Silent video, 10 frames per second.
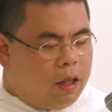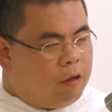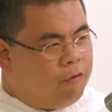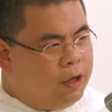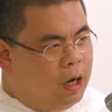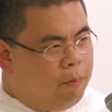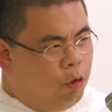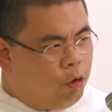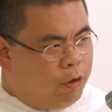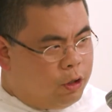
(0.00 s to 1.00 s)
the via
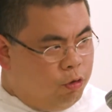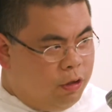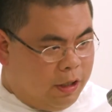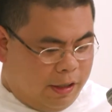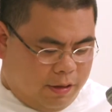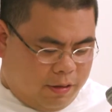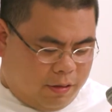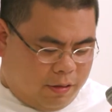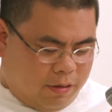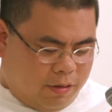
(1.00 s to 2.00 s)

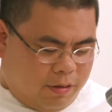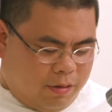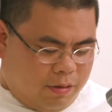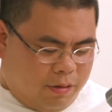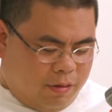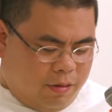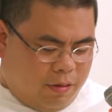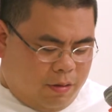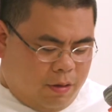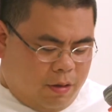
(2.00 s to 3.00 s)
pulchritudinis."
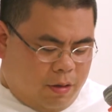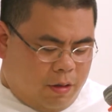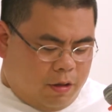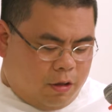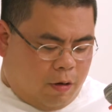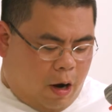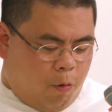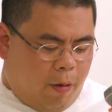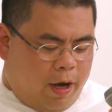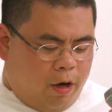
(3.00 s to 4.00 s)
So our
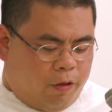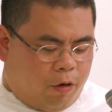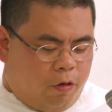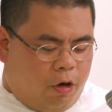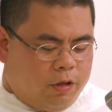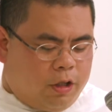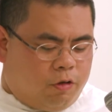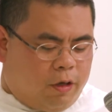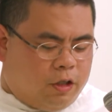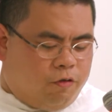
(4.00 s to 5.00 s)
way of the cross is
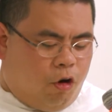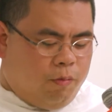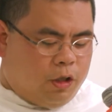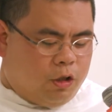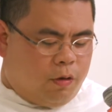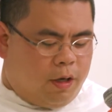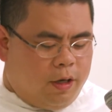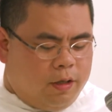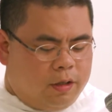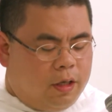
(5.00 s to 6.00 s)
transformed into
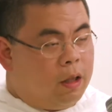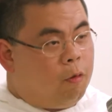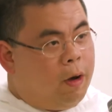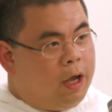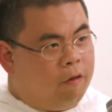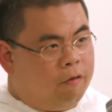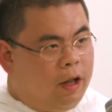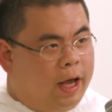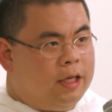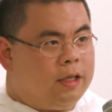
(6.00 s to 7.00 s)
his in the way of
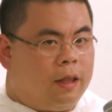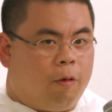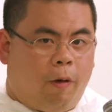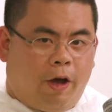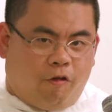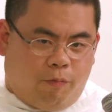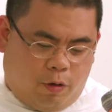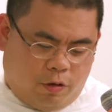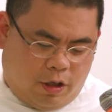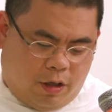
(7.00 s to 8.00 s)
light and the way of
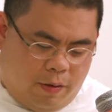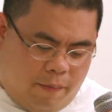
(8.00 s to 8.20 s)
beauty.